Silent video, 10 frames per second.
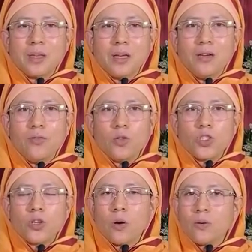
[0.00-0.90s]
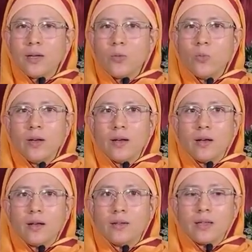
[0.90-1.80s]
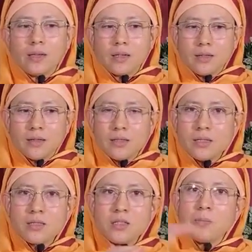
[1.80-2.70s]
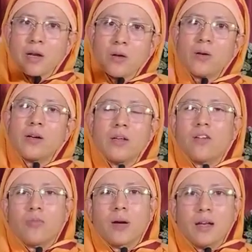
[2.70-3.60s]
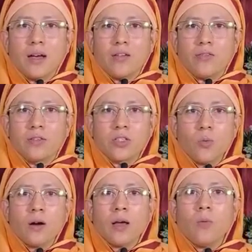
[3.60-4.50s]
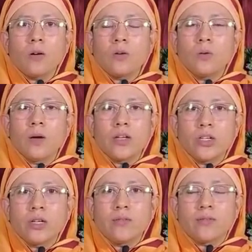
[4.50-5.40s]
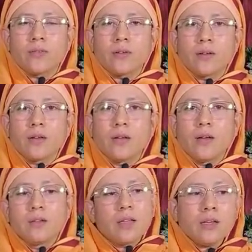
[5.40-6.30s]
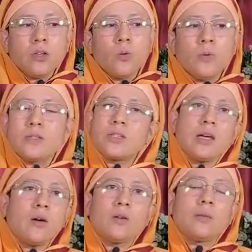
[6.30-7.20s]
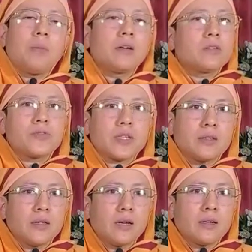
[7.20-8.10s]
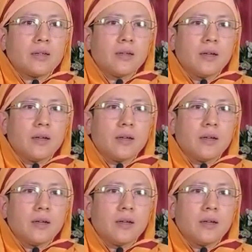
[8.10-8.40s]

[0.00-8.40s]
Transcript: If you strongly will that this is the priority of my life, this is what I want to achieve, then you will stay on the path of sadhana.